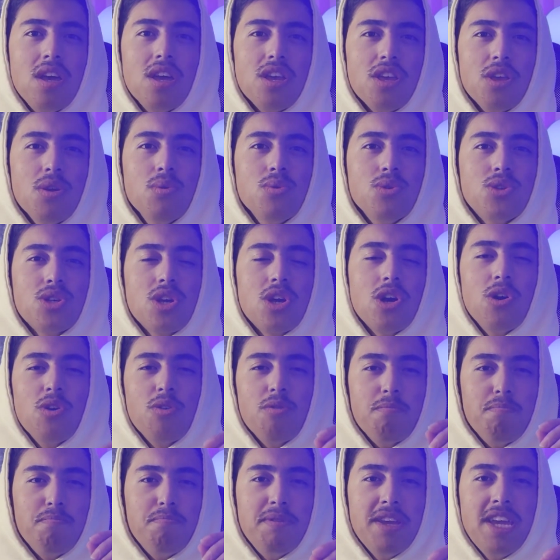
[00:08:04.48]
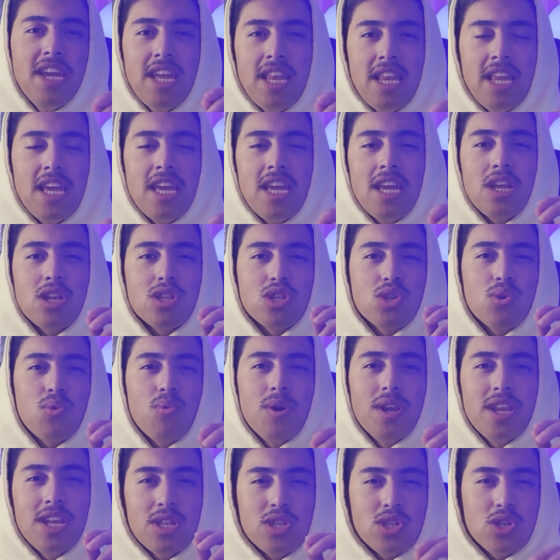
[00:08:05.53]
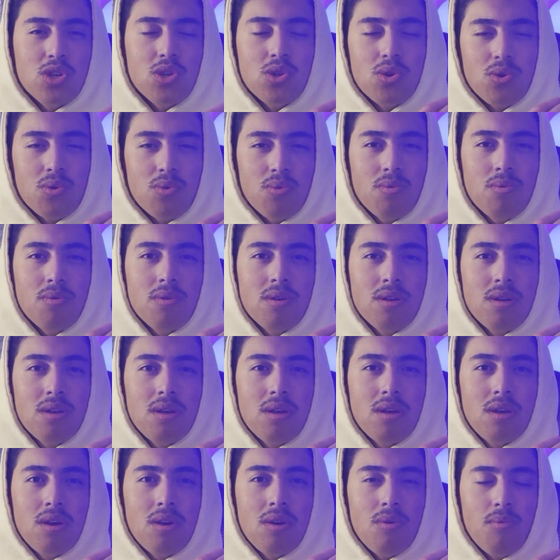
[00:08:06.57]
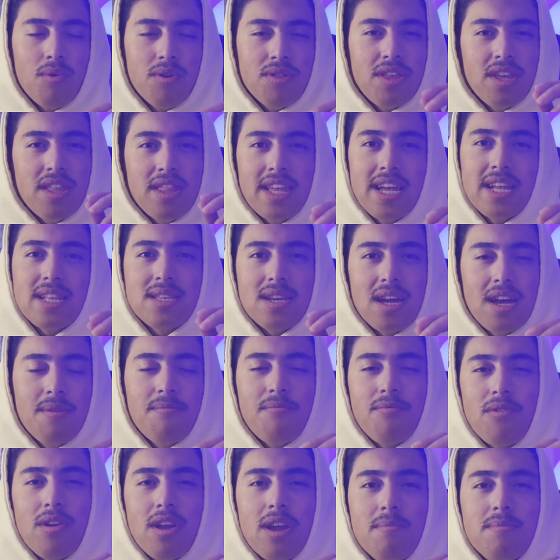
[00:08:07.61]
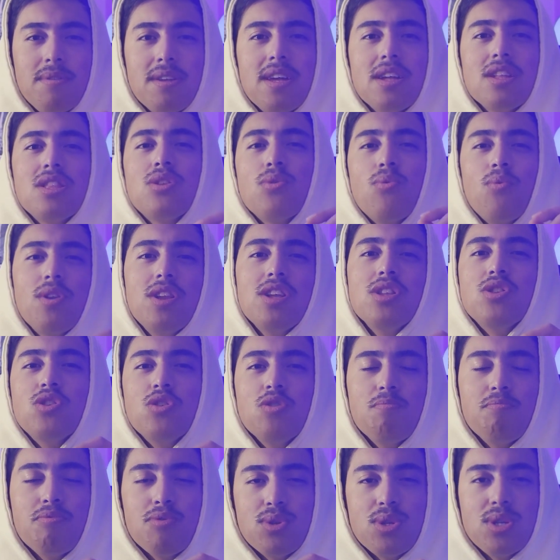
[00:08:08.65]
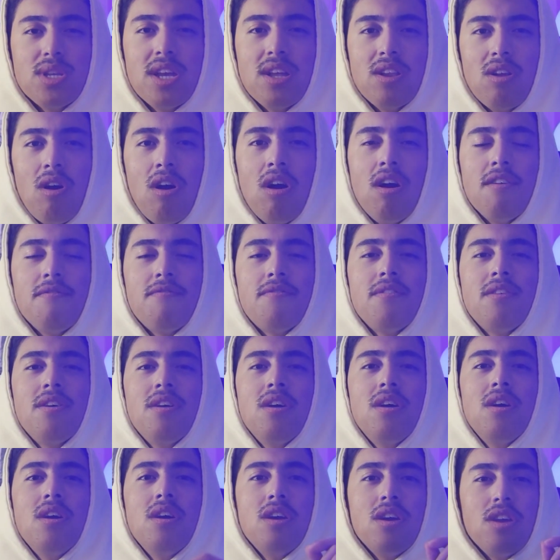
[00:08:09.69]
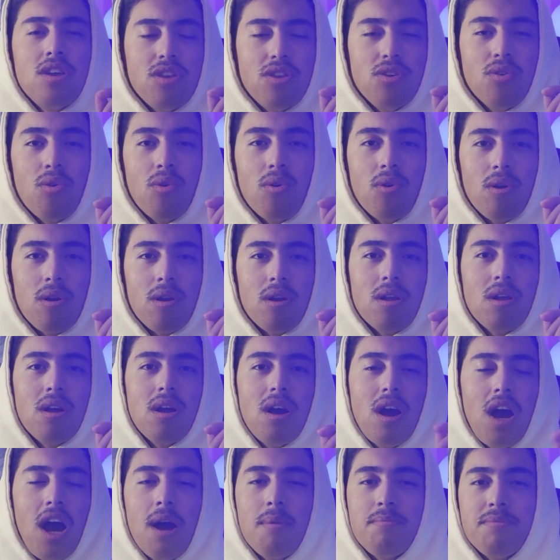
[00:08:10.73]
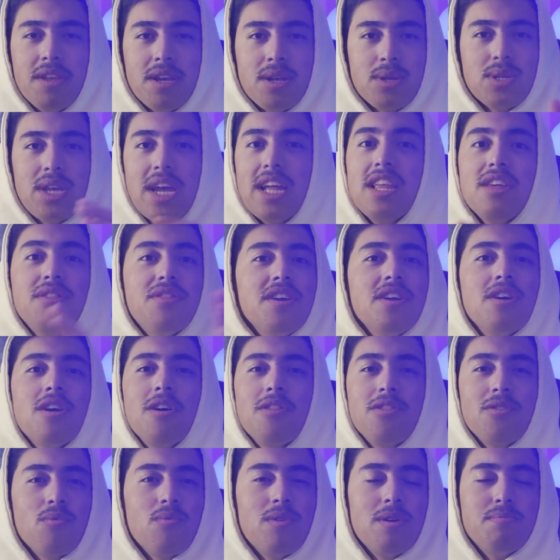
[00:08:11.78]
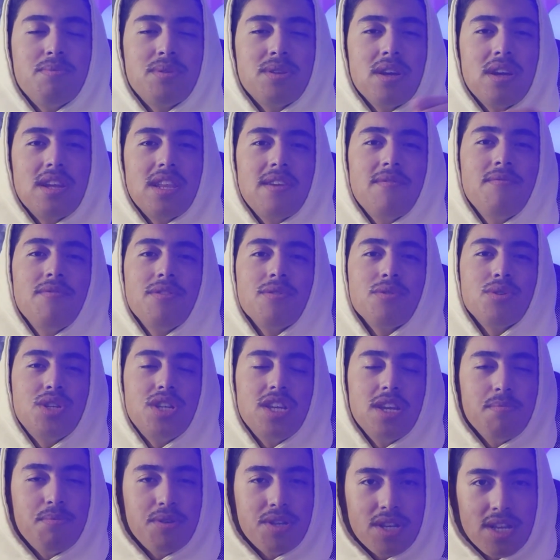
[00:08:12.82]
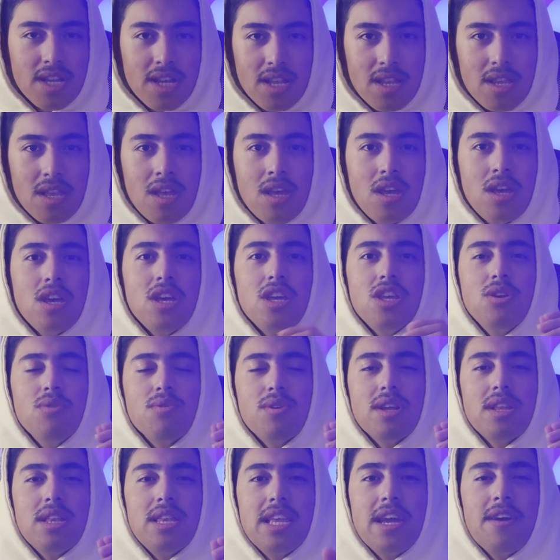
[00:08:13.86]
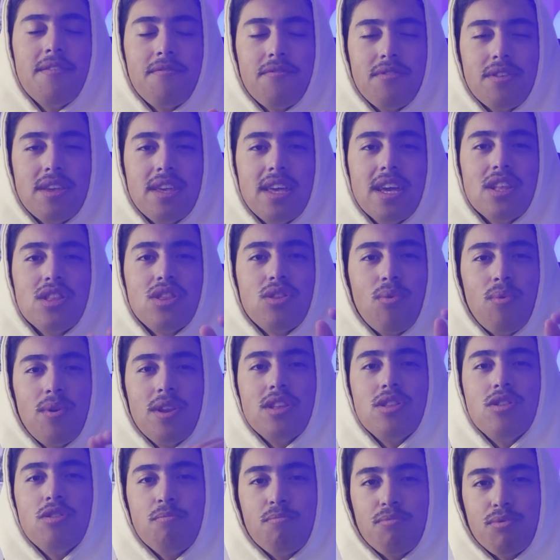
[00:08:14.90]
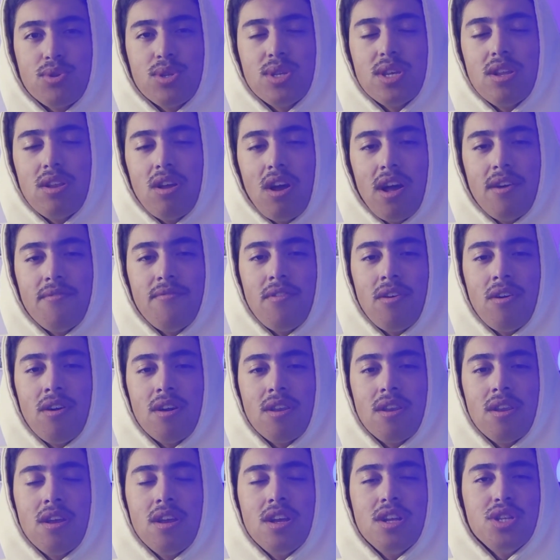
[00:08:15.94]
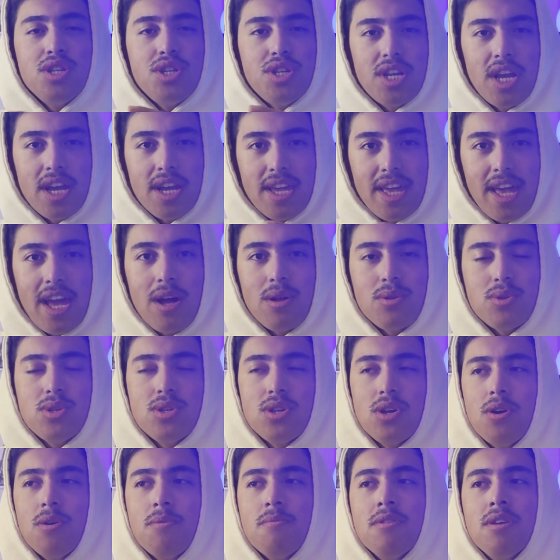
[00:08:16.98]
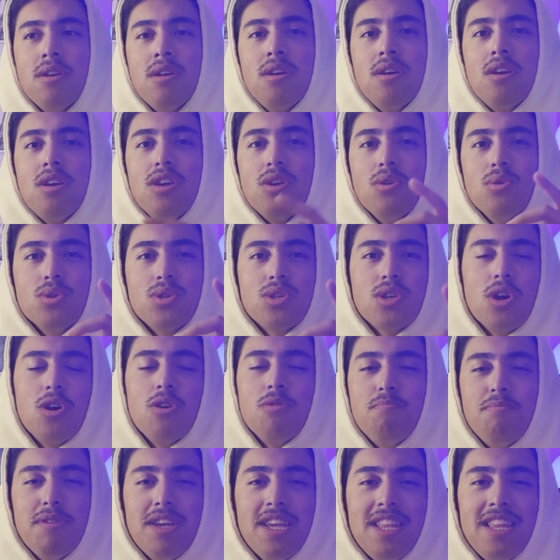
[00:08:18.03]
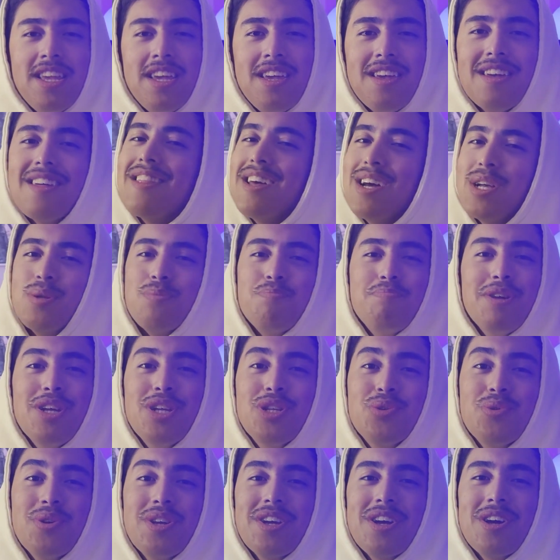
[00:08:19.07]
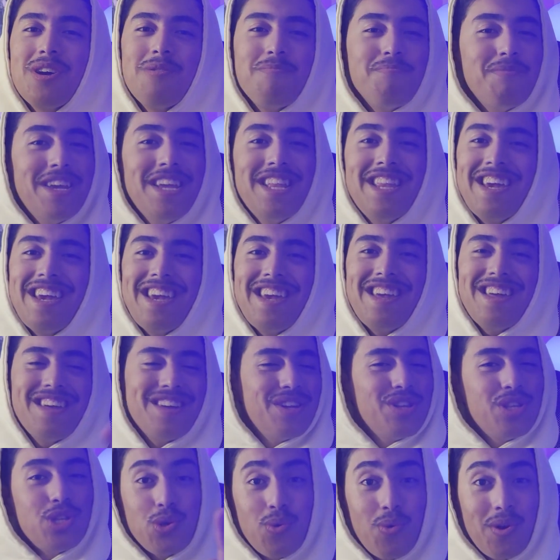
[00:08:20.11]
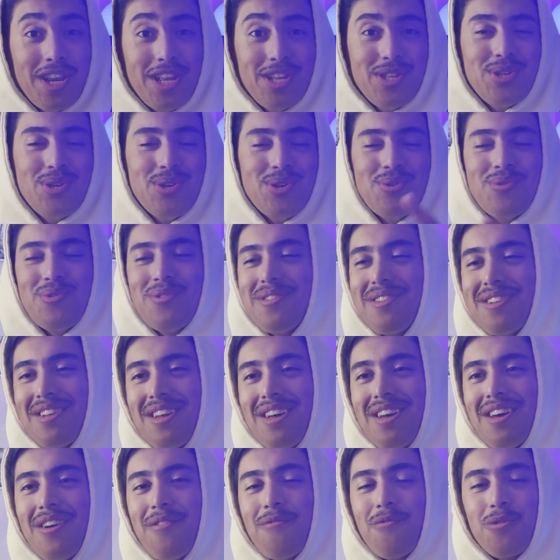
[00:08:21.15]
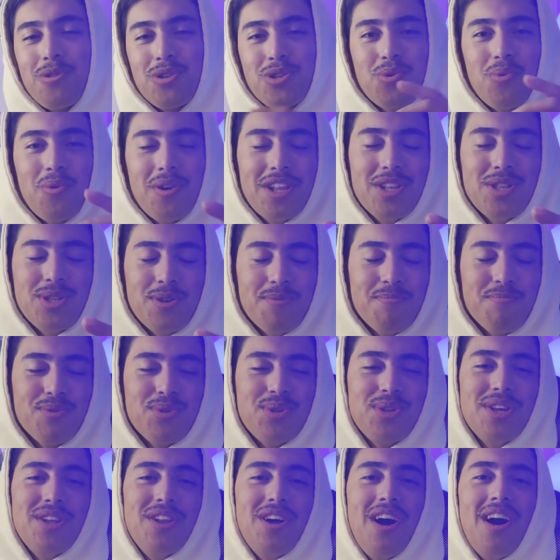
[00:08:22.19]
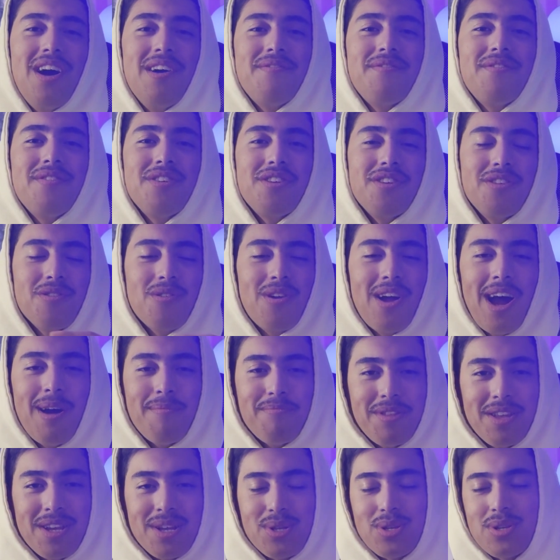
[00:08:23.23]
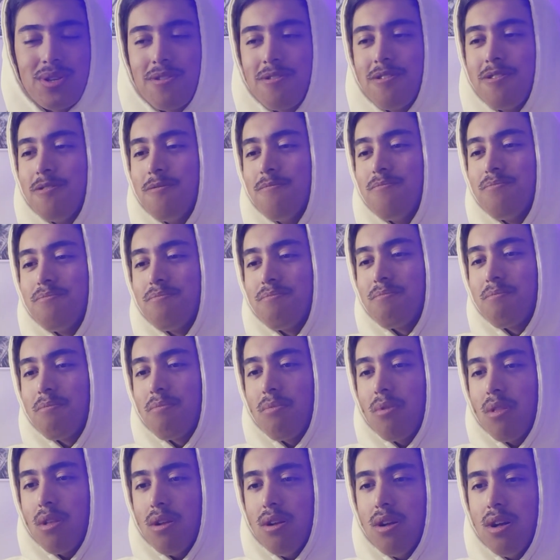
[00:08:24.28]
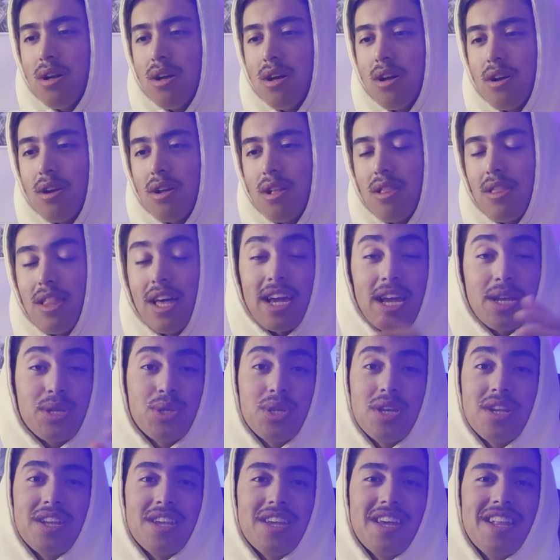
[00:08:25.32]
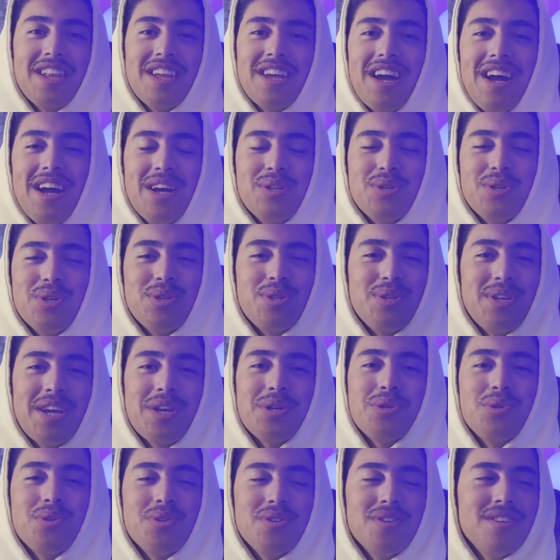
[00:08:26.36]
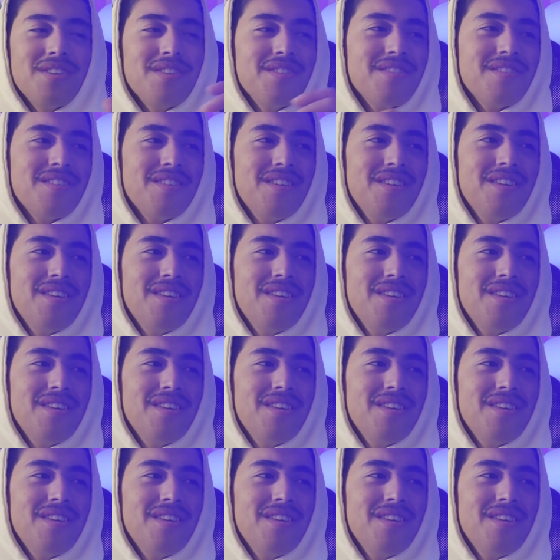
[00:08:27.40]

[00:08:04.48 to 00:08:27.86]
Use code BD22 within that time frame to get 22% off your optics. Anything on their website, even their cheap shit, you can definitely get 22% off on checkout. So use code BD, that's Bidrigo, BD22 for 22% off your optics. Like I said again, guys, it's actually,